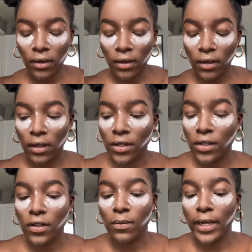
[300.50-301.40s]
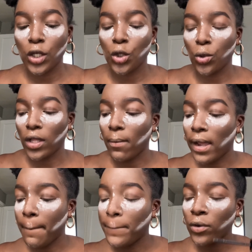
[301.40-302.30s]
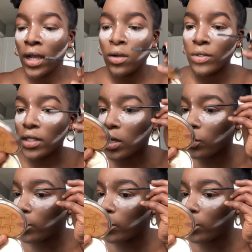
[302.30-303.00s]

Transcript: and this just makes sure that my brows don't